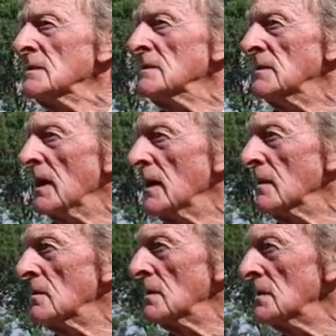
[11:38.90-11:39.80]

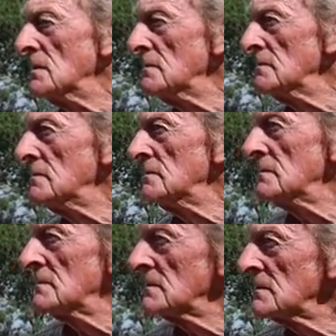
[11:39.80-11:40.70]
now,
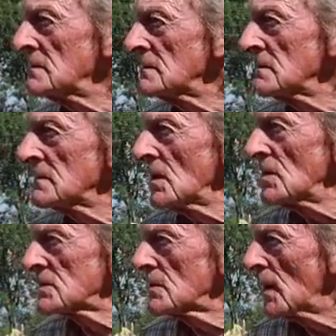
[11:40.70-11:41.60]

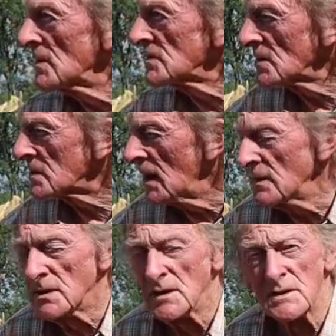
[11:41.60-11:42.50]
I suppose I
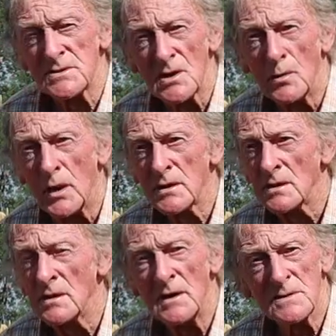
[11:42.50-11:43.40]
cut nearly 2
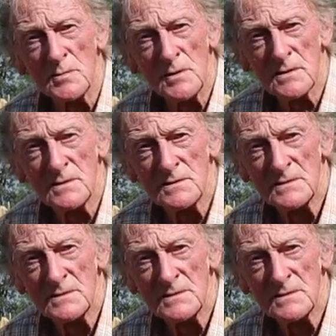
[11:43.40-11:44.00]
acre last winter.